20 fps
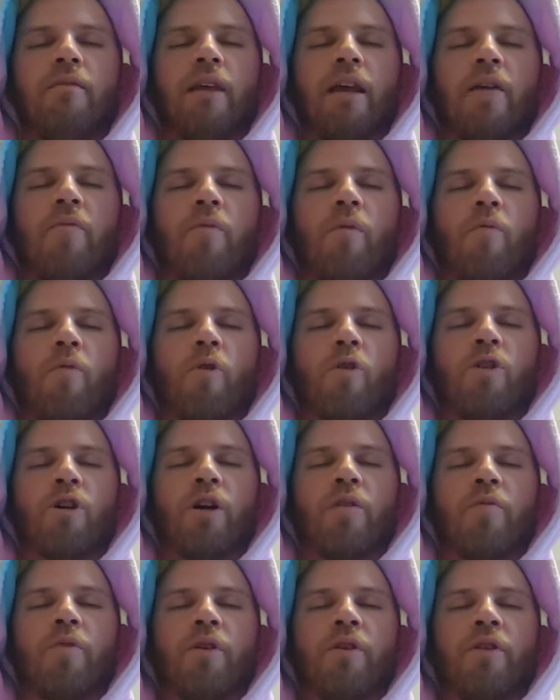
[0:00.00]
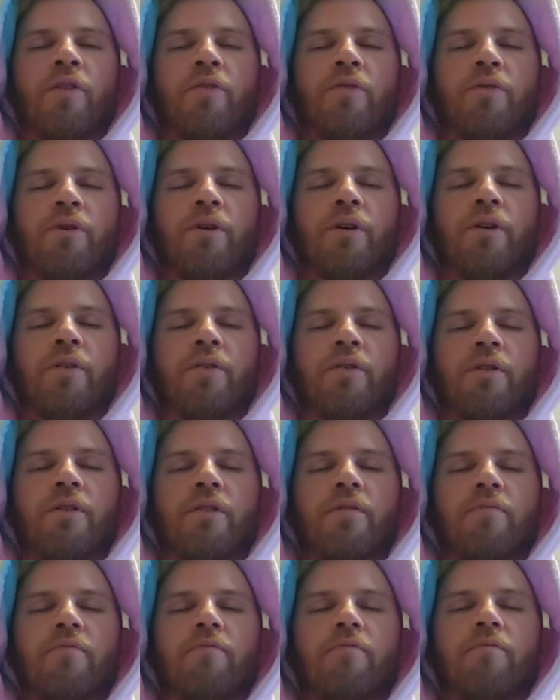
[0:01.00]
And one more time, breathe in through your
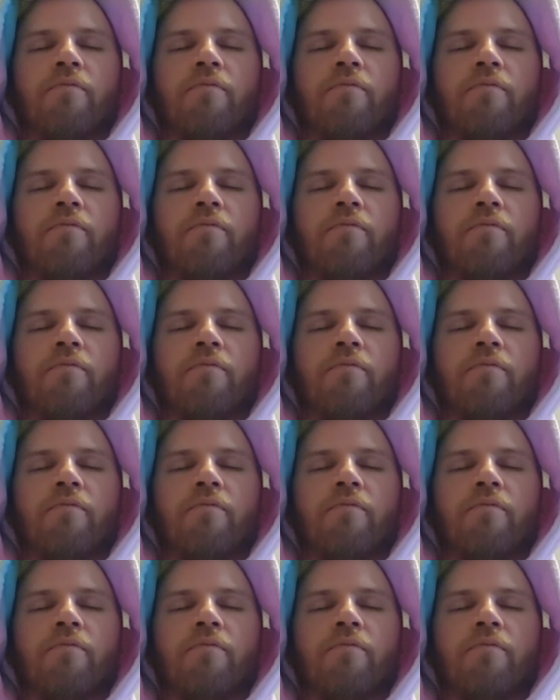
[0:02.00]
nose.